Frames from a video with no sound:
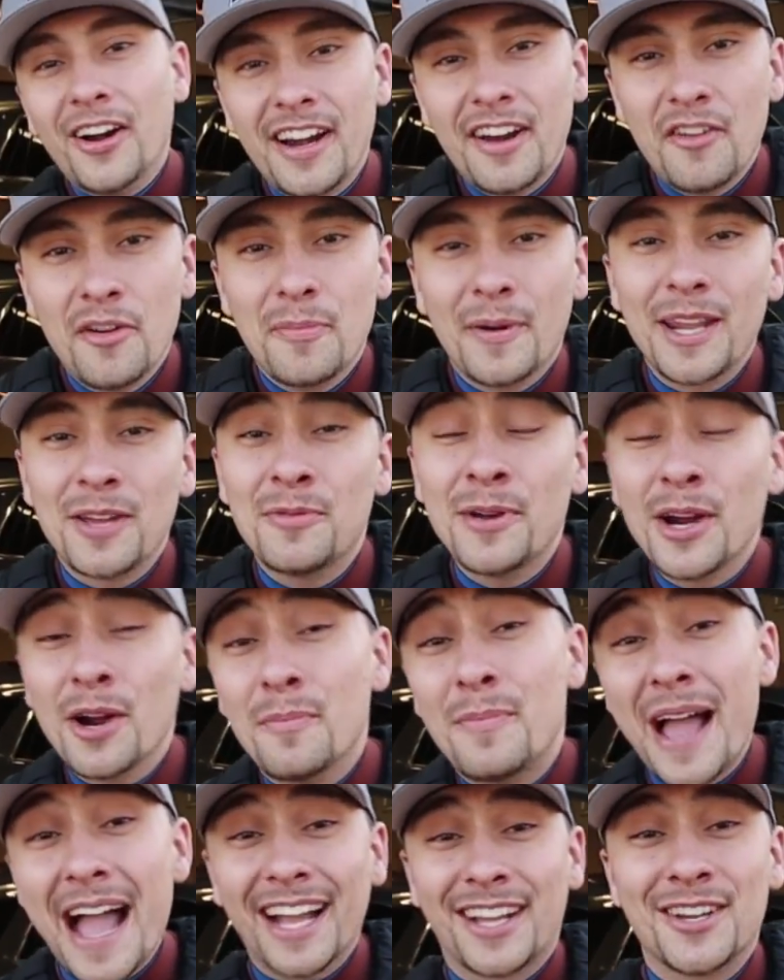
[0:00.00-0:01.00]
right, everybody, we are
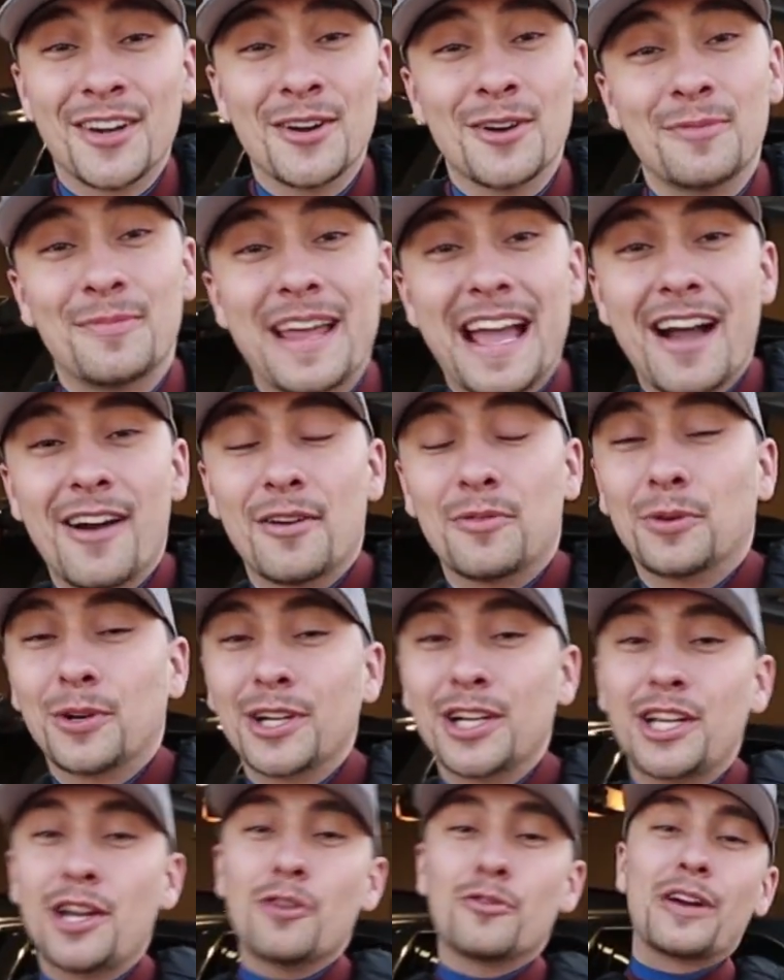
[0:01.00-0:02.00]
back home now, and we're
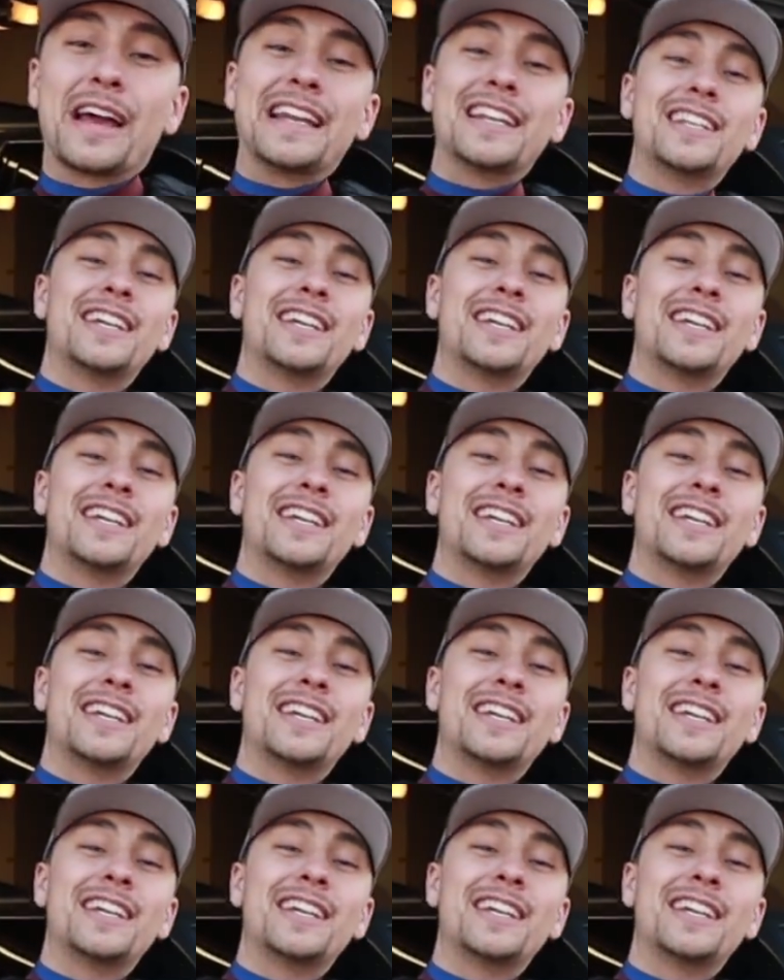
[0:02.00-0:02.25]
gonna go right